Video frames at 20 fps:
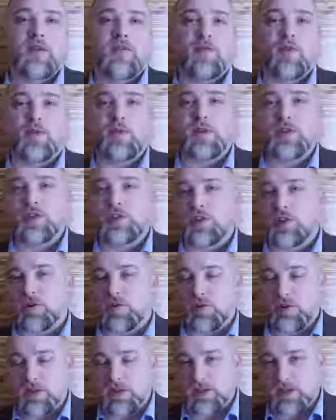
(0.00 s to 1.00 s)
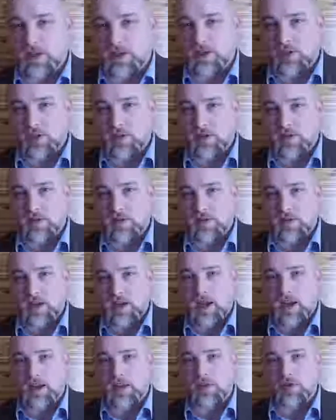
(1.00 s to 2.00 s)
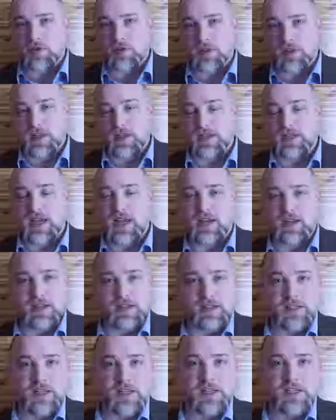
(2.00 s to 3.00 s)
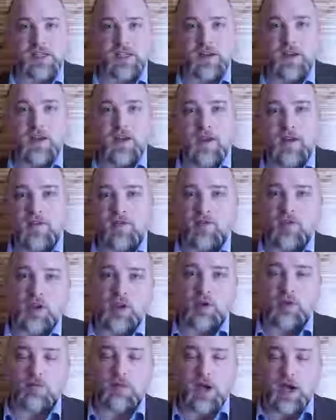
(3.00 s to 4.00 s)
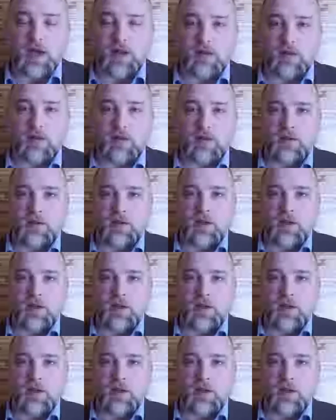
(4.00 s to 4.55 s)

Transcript: formed a generalization and the data doesn't fit your model.